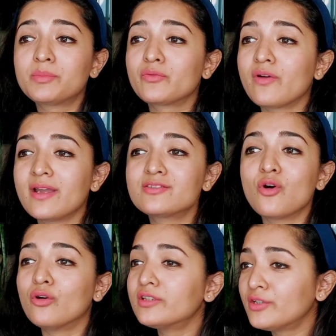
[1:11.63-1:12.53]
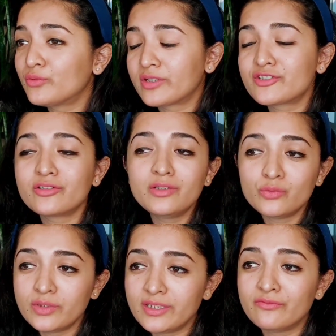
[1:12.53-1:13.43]
provides all the nutrition
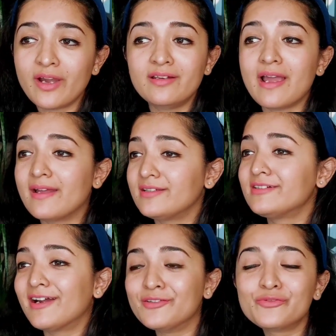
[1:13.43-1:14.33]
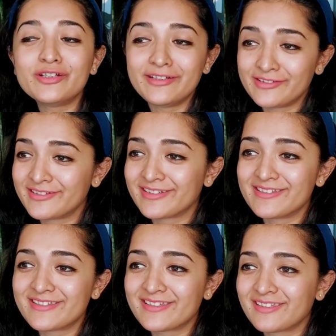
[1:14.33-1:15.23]
you need while adding colorful
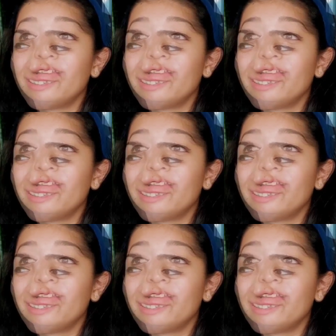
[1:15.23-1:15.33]
ingredients.